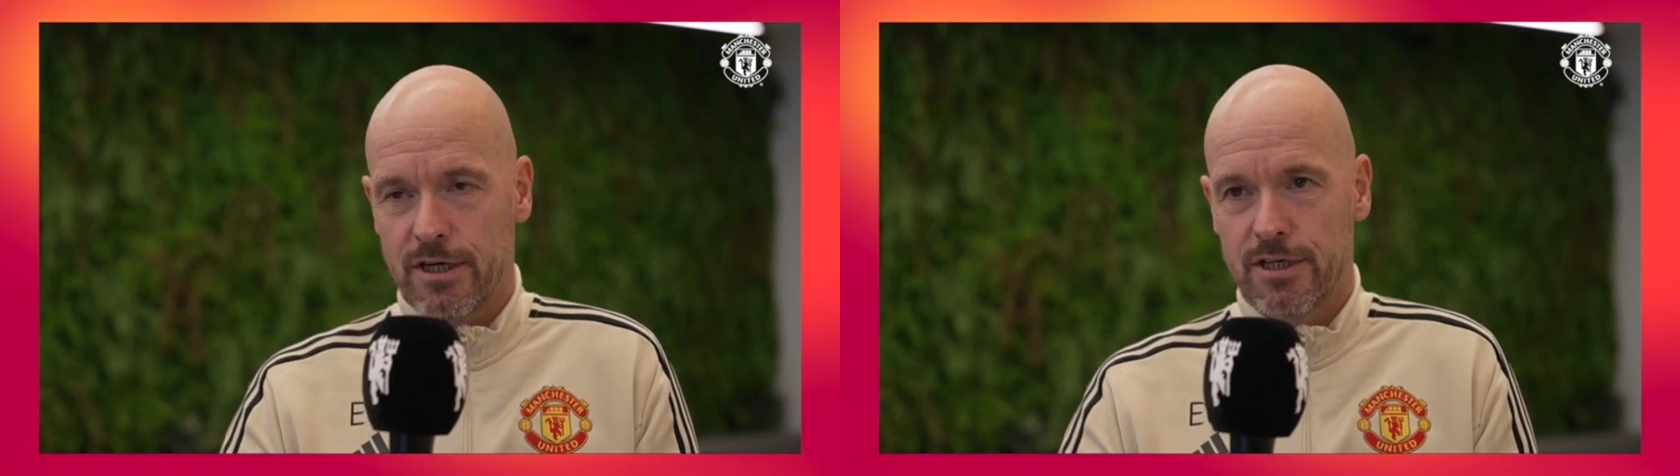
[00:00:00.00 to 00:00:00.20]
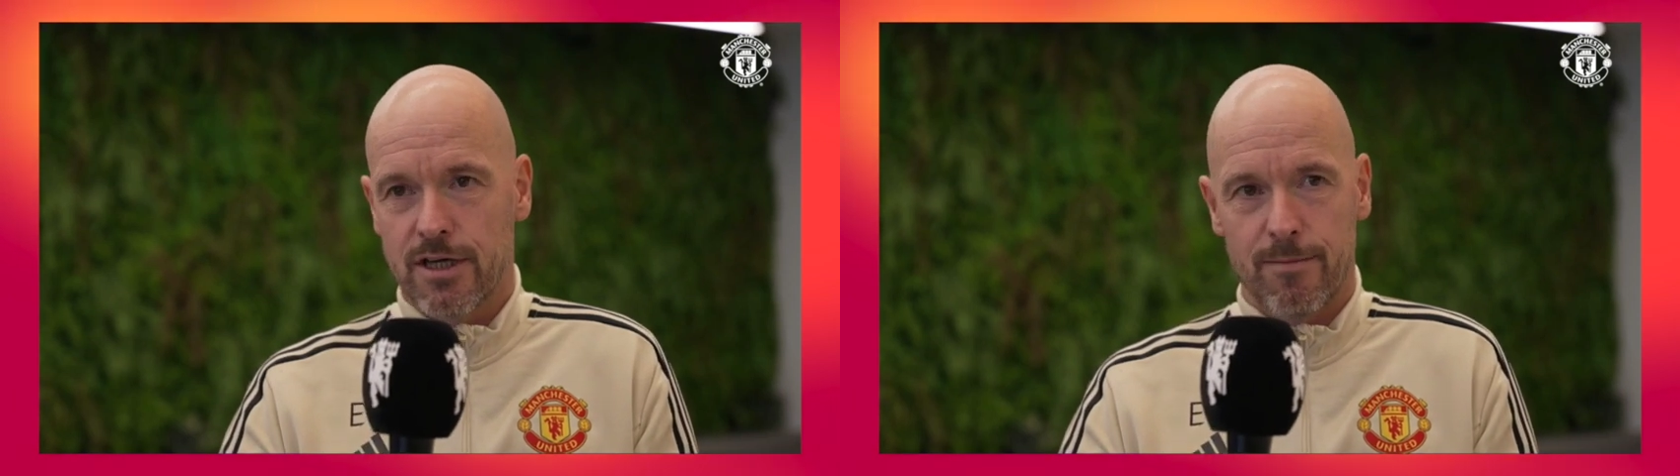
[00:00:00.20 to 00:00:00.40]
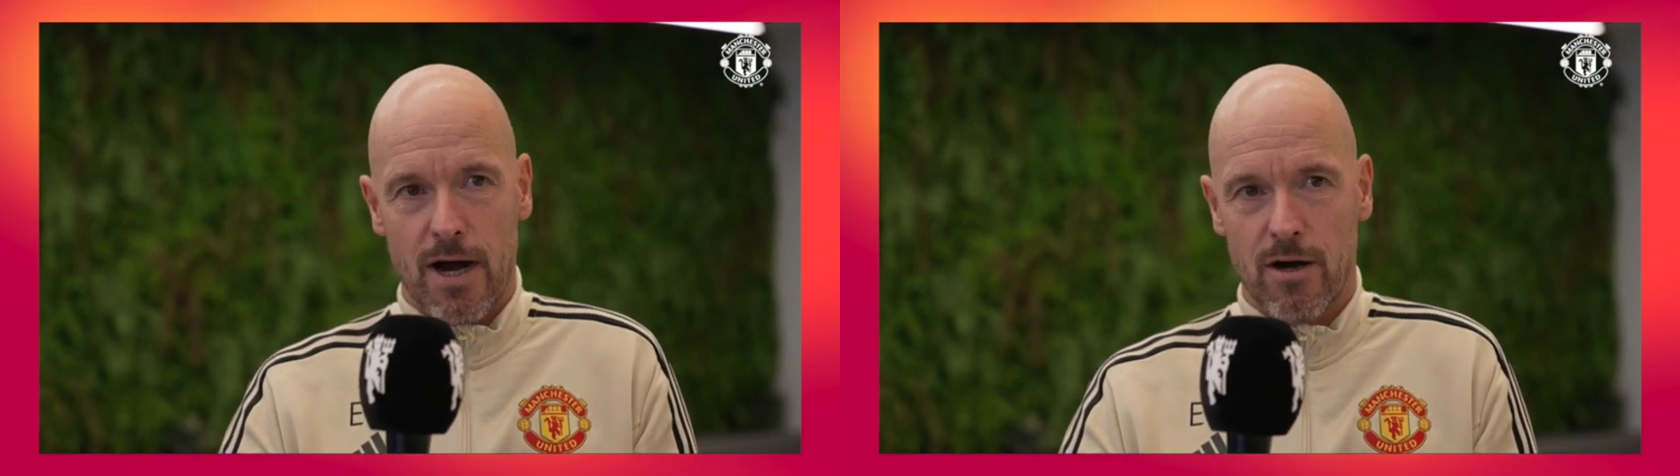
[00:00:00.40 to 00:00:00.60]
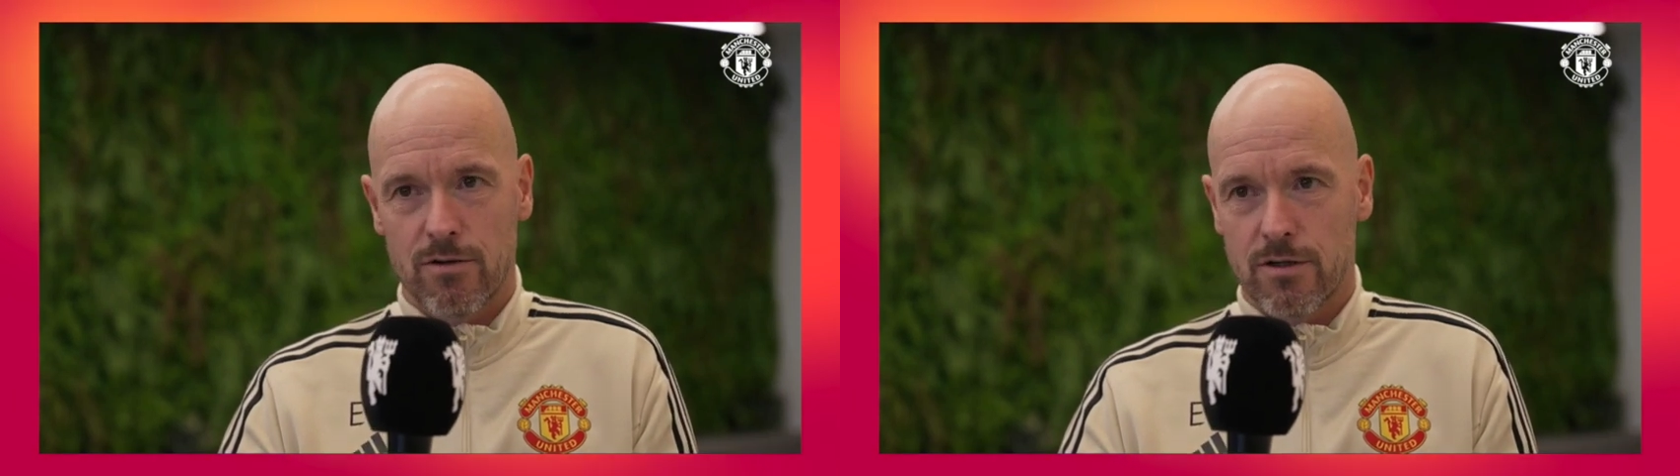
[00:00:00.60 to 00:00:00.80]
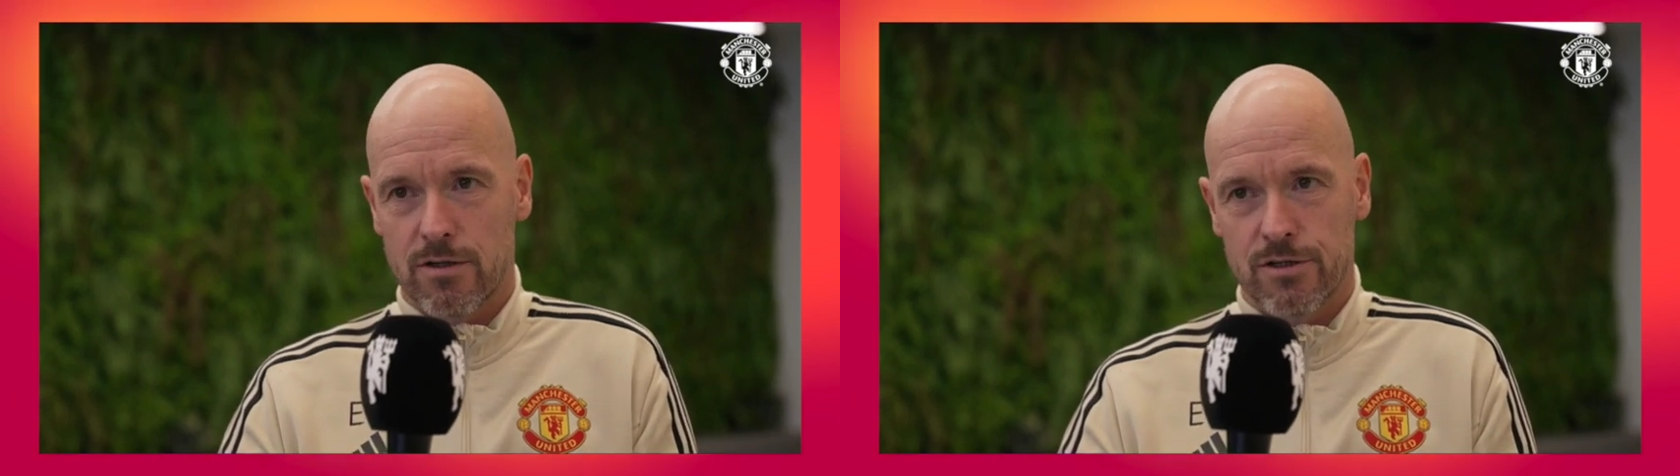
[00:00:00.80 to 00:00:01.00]
it's
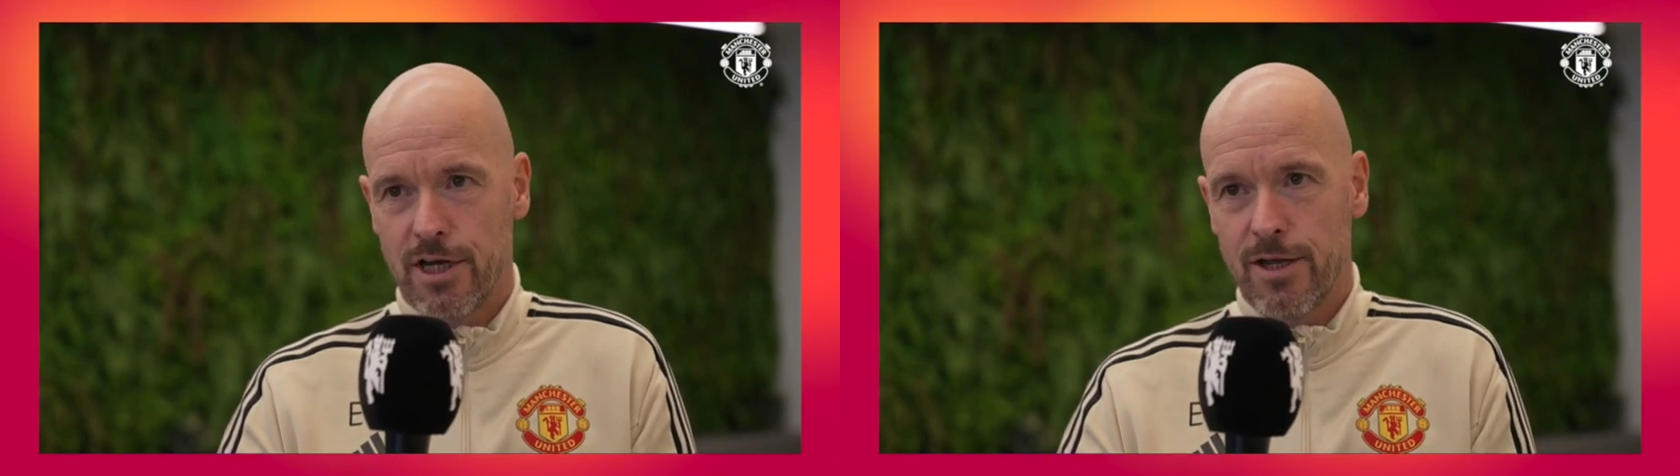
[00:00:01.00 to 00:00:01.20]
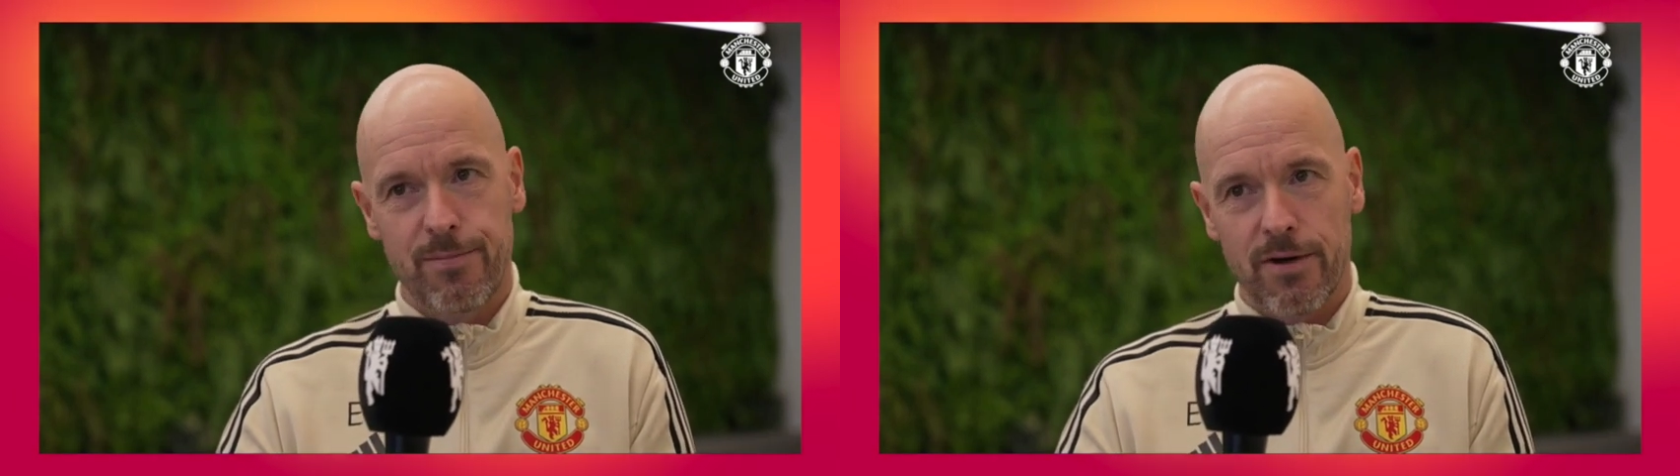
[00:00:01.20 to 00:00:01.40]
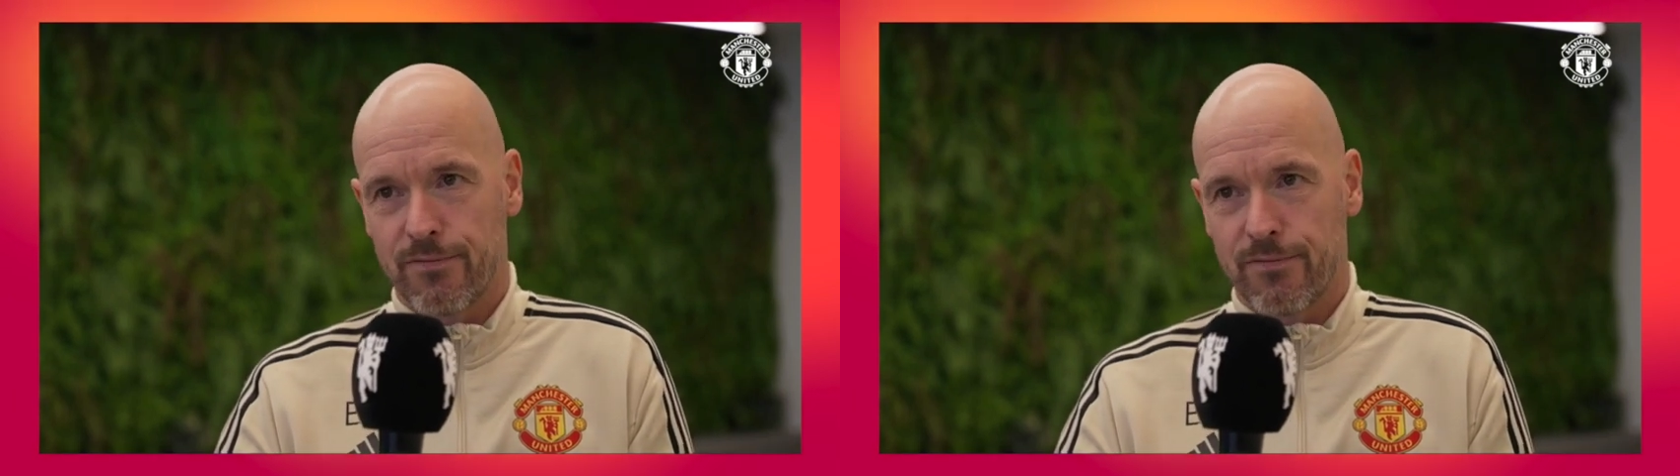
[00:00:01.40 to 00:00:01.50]
about sleep,